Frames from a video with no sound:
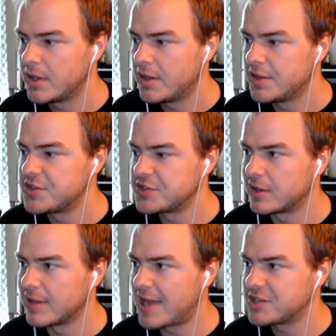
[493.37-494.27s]
This is our
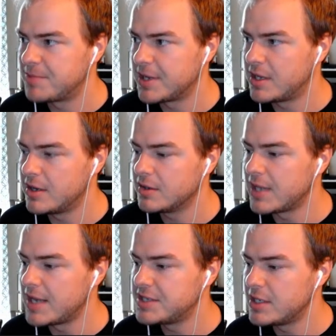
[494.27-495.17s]
last pick here in
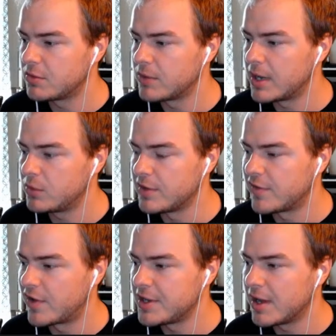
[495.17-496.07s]
the 18th round. We have
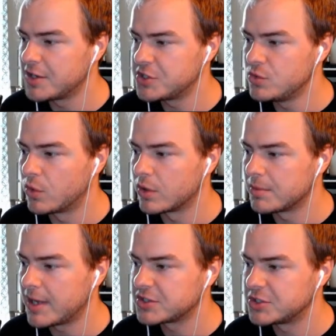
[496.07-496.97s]
already got 2
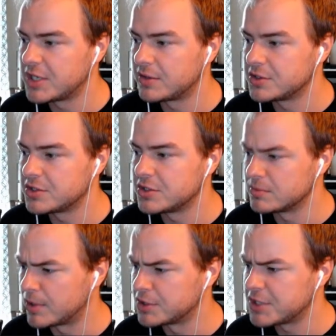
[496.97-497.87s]
quarterbacks, Jalen Hurts and
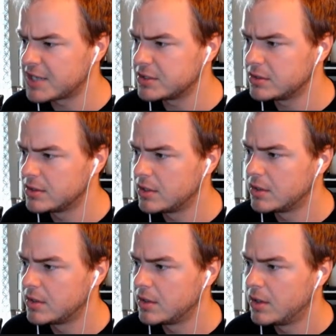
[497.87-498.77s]
Lamar Jackson.
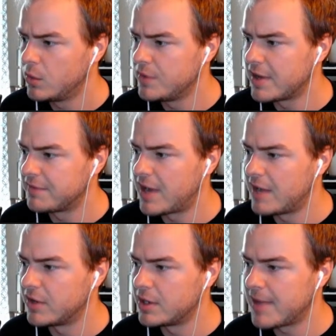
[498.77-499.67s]
We've got
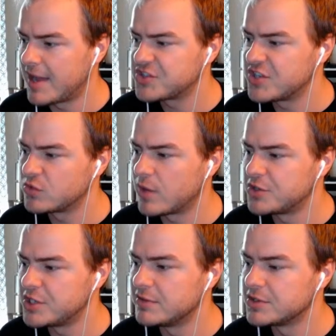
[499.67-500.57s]
5 running backs, 6 wide
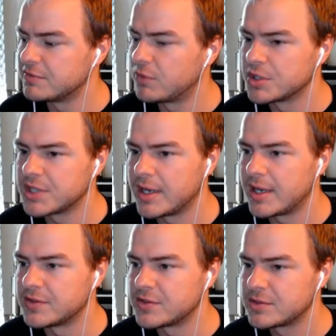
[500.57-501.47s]
receivers, and 4 tight
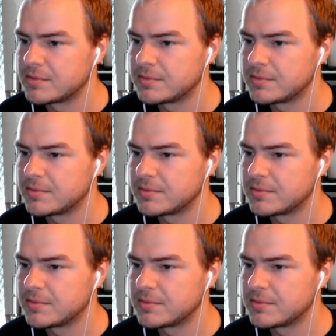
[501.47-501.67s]
ends.